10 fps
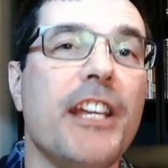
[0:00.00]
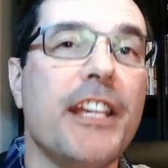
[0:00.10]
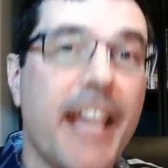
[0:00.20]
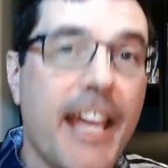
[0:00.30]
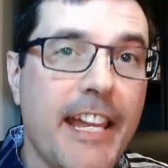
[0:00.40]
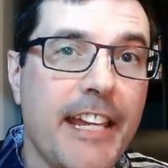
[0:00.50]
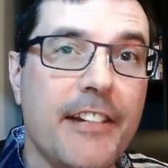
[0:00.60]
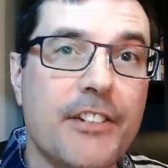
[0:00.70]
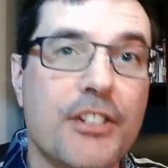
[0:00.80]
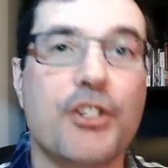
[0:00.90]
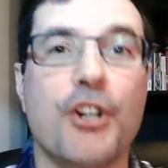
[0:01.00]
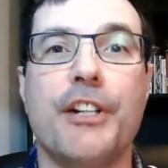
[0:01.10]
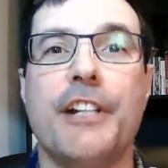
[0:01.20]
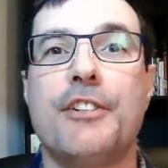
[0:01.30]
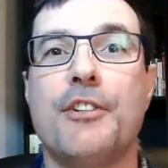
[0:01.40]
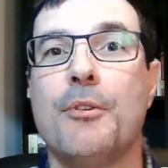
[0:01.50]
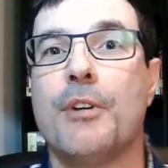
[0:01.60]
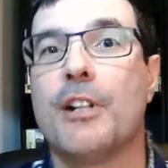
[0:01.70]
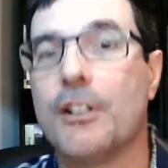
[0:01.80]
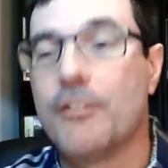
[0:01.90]
gains turn into
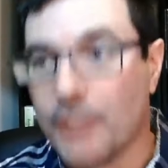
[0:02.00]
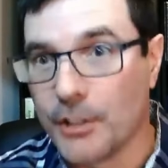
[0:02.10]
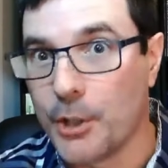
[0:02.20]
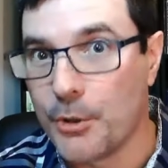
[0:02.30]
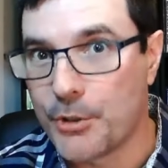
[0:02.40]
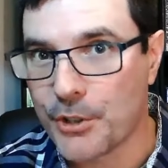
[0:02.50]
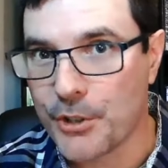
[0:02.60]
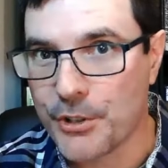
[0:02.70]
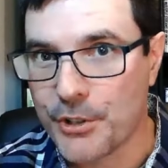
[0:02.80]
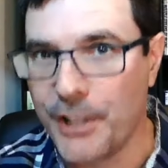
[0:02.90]
losers.